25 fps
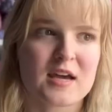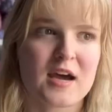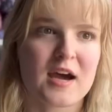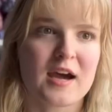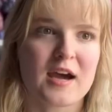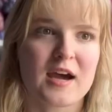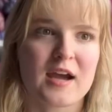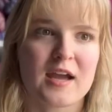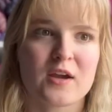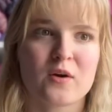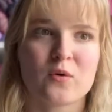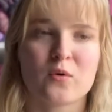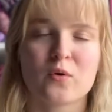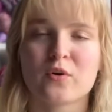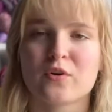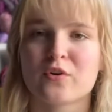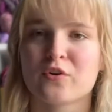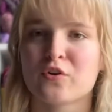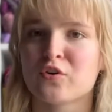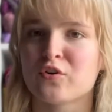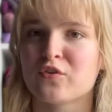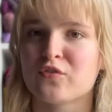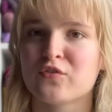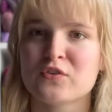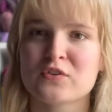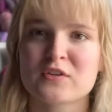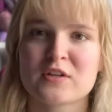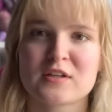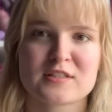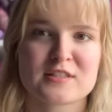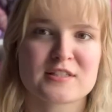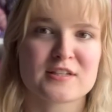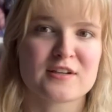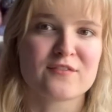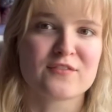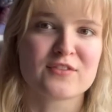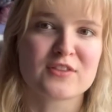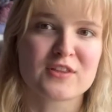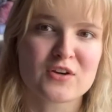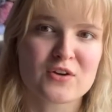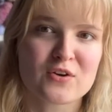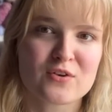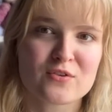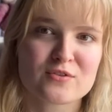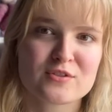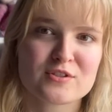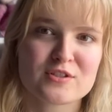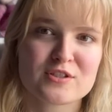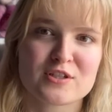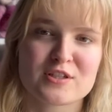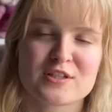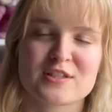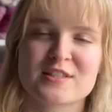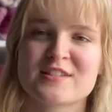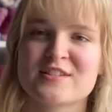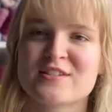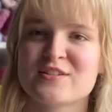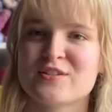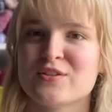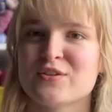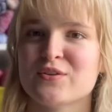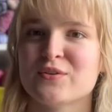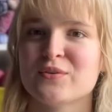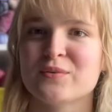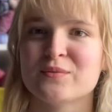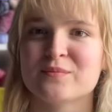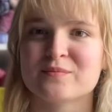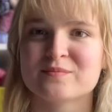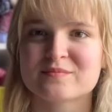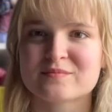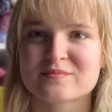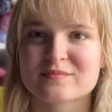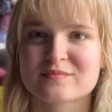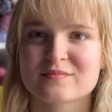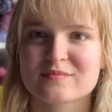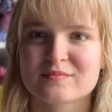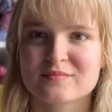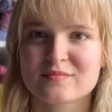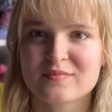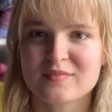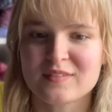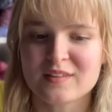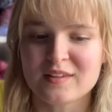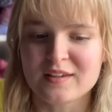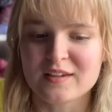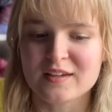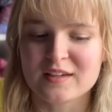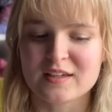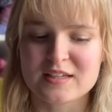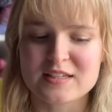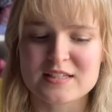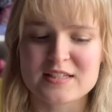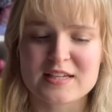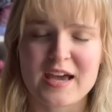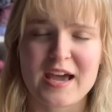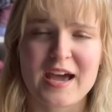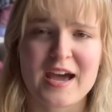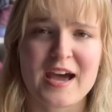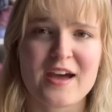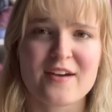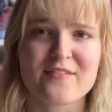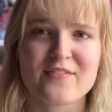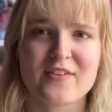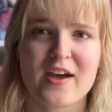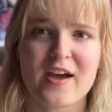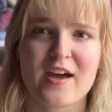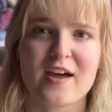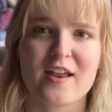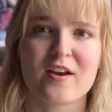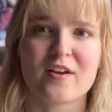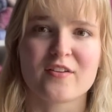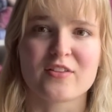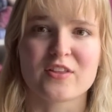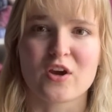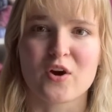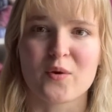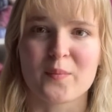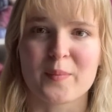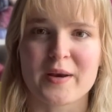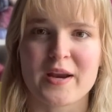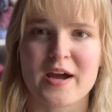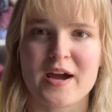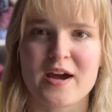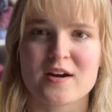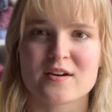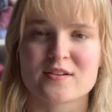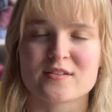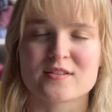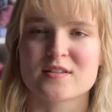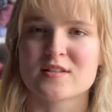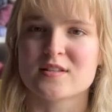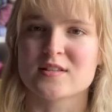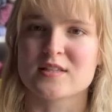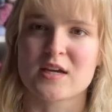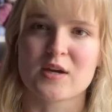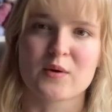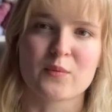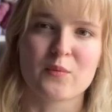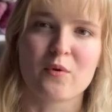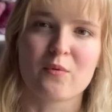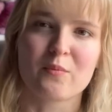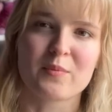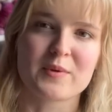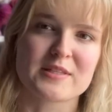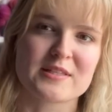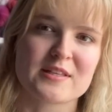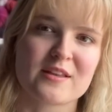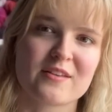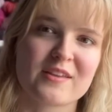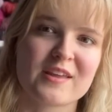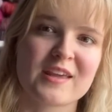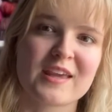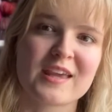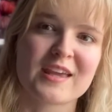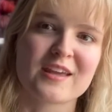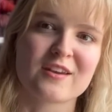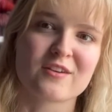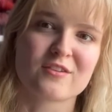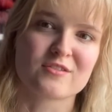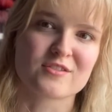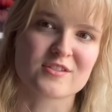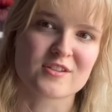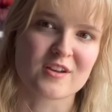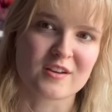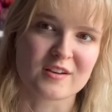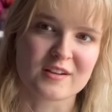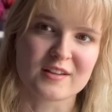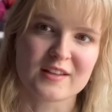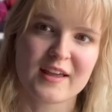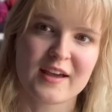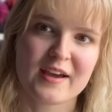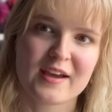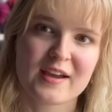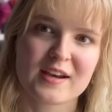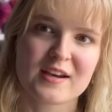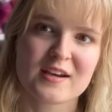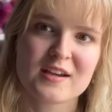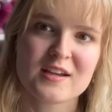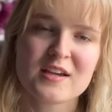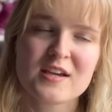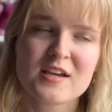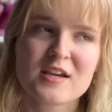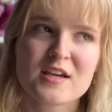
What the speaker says: I ordered a few dozen of those just to get to have at the open house, since I won't be selling candles online.